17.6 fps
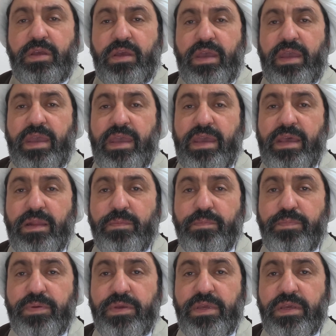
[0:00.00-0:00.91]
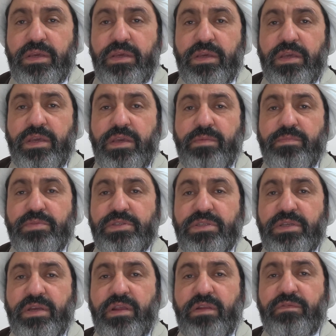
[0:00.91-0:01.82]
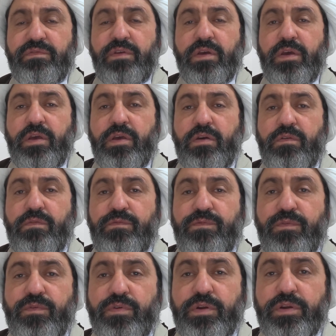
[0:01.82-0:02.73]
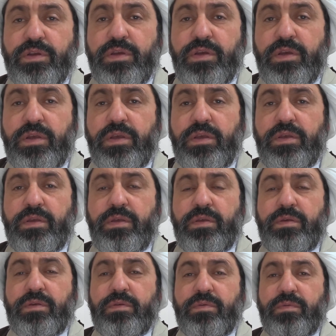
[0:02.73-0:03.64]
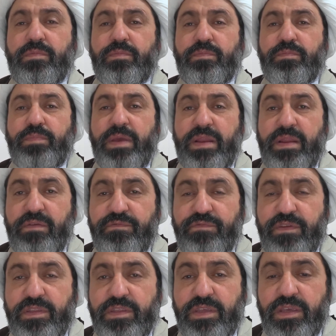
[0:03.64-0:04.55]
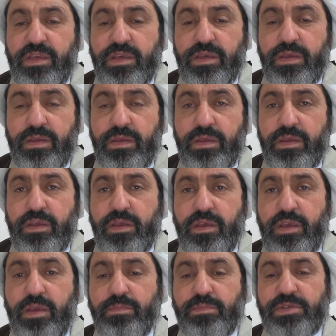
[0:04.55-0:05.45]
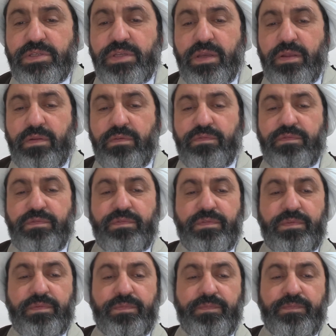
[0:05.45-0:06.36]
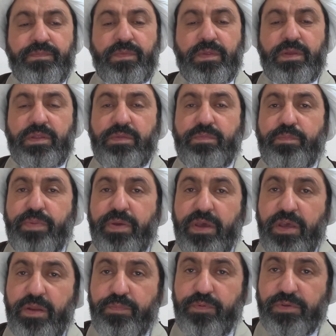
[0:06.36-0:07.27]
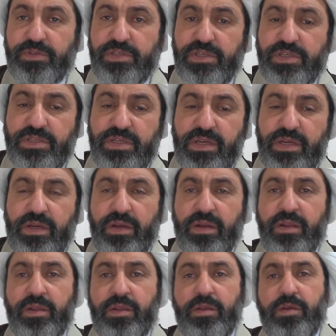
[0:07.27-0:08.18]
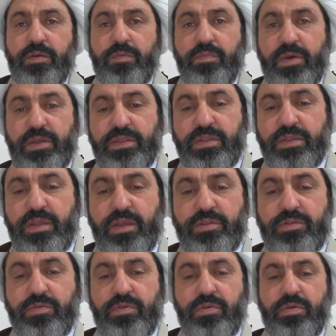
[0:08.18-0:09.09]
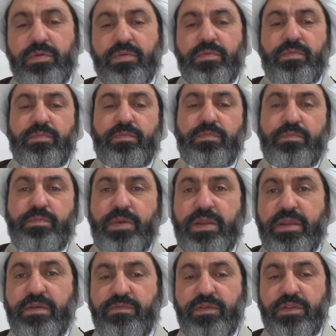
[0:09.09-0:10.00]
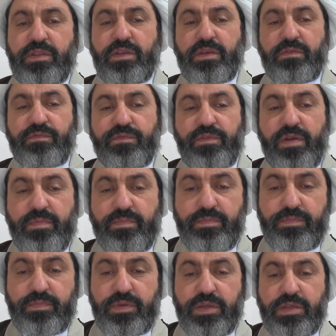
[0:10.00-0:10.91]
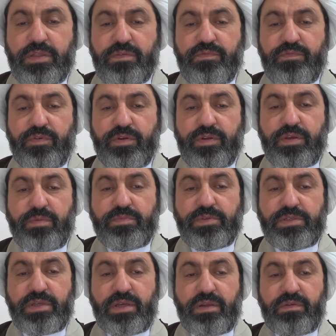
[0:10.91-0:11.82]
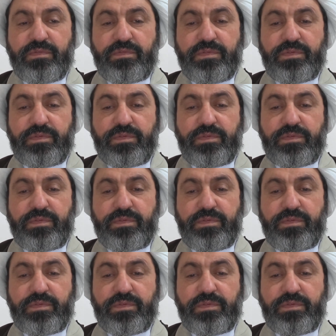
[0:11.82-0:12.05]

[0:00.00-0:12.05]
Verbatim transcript: helping himself, for benefiting himself. Purpose is there, but not benefiting from it for himself.